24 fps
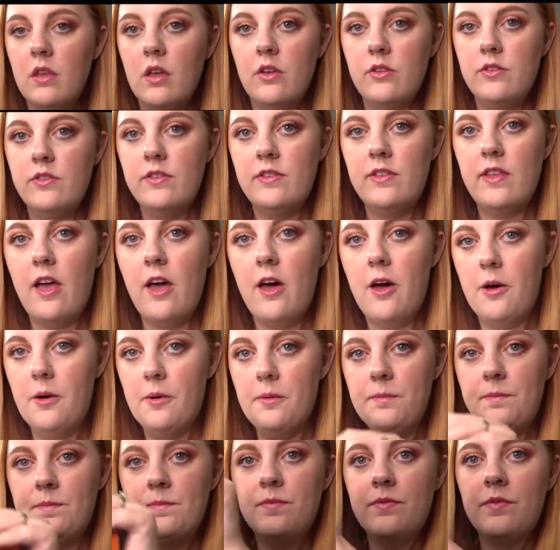So
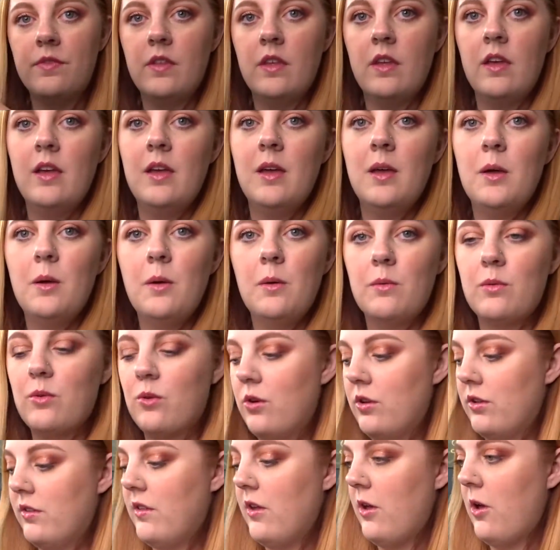I'm
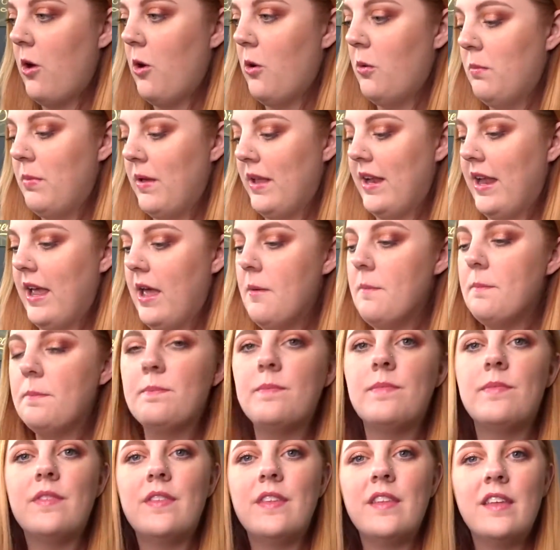going to open it.
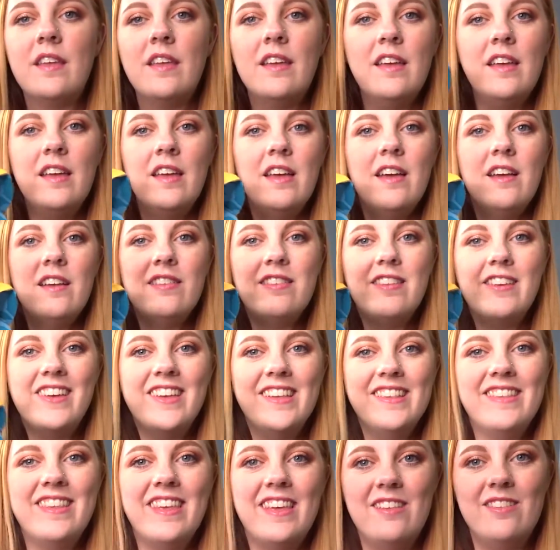As you
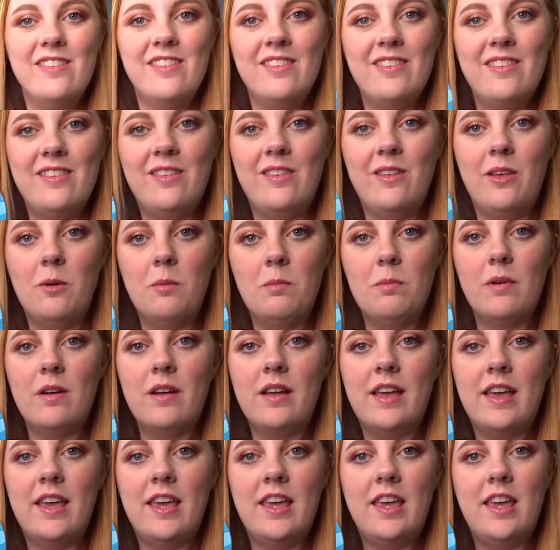can see, it's super
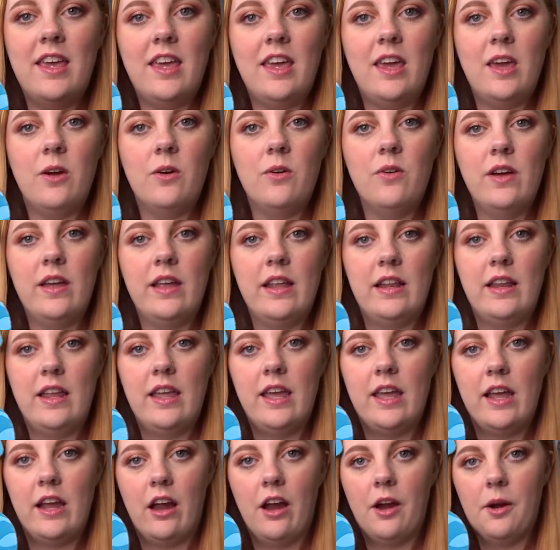cute in
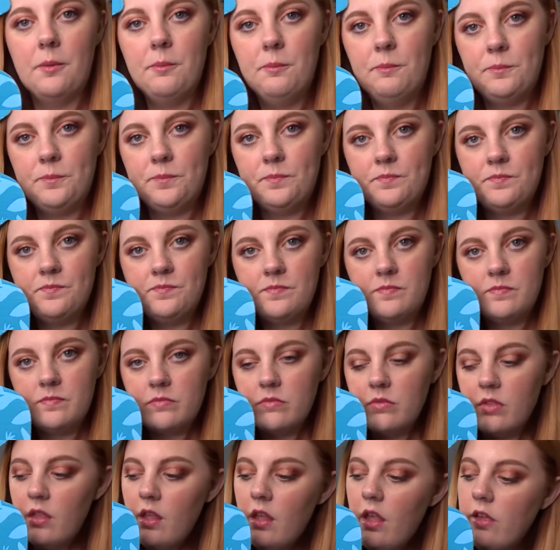here.
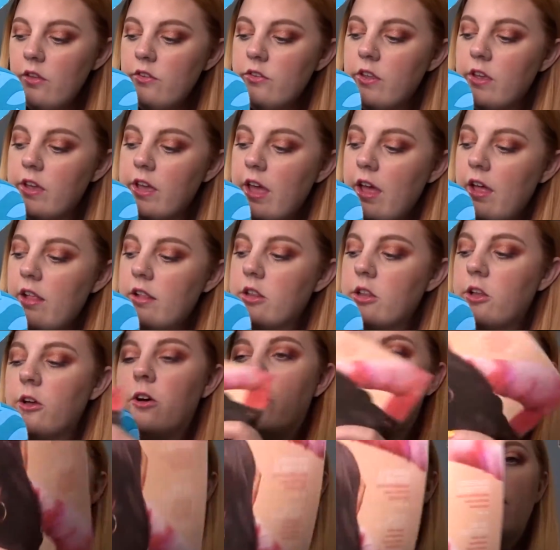So you get a
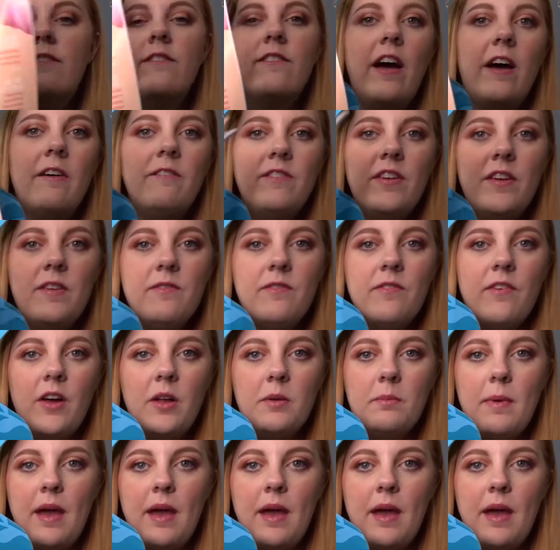little FabFitFun